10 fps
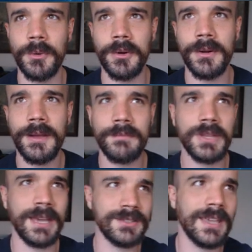for
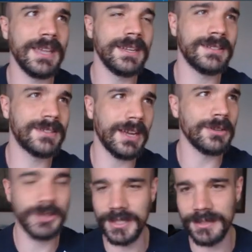cascading
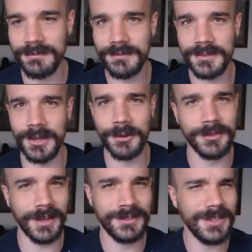style sheet.
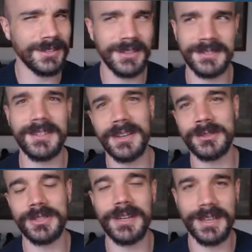So a CSS
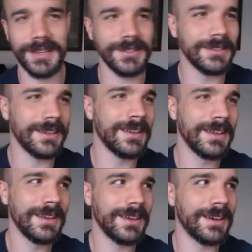style sheet, I guess, is a
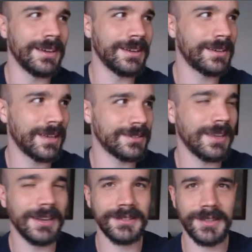uh,
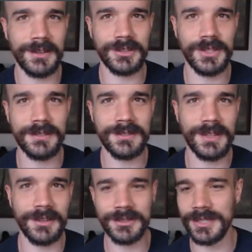cascading style sheet,
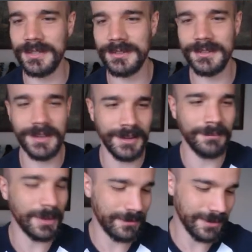style sheet, uh,
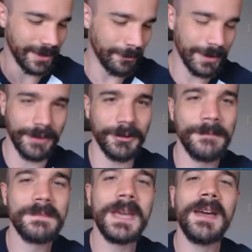but you know, whatever.